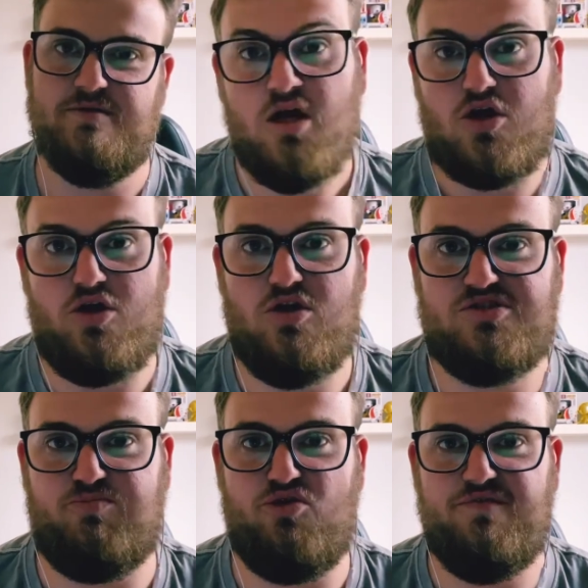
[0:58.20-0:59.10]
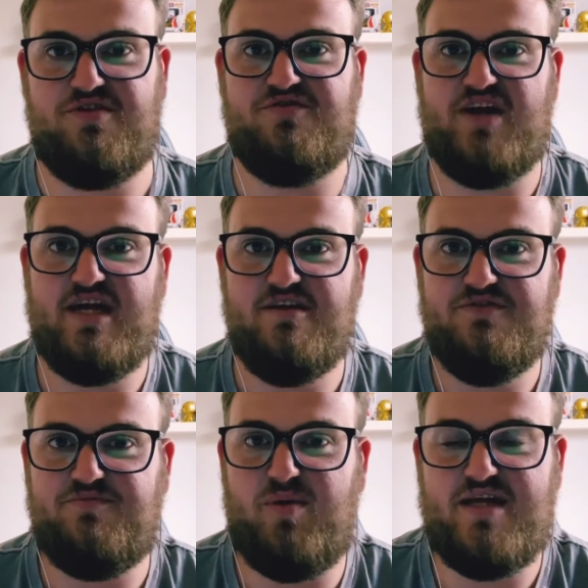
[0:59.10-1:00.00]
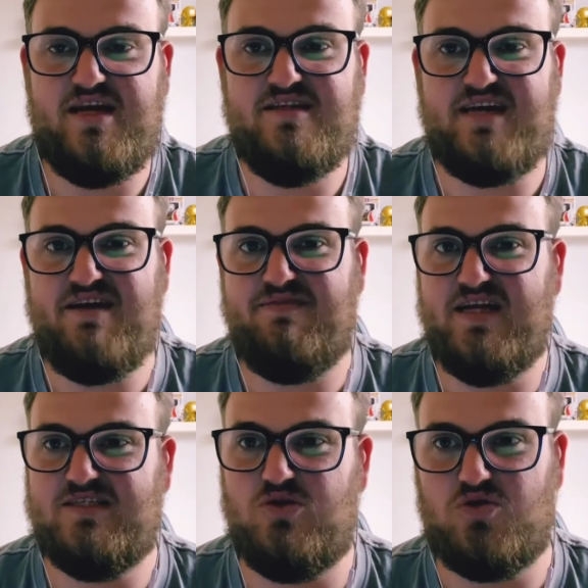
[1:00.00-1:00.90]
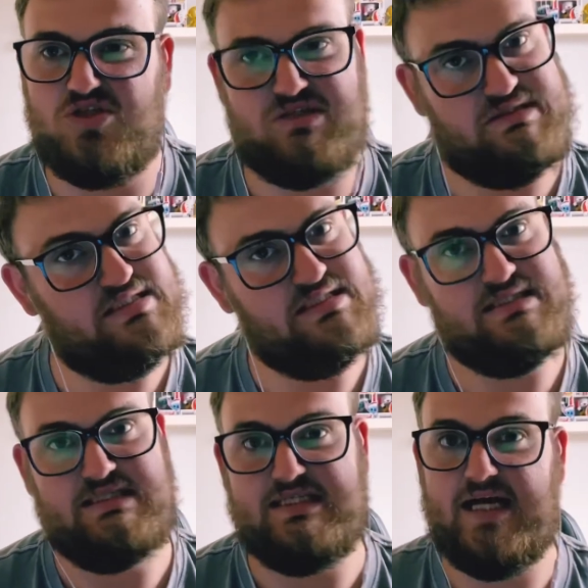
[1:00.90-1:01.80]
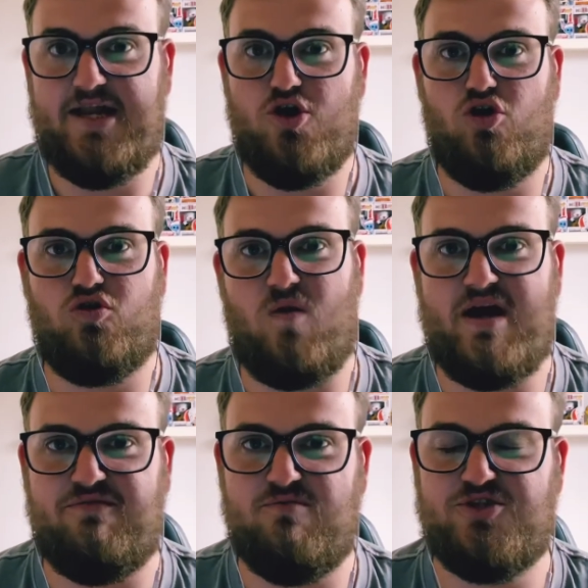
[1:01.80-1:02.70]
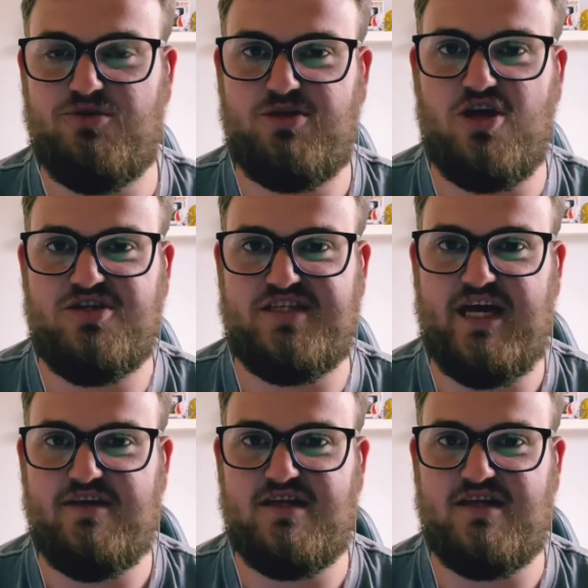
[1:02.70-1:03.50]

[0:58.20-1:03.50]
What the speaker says: Got a lot to prove the Saints, but their defense looks not great from a SuperCoach standard.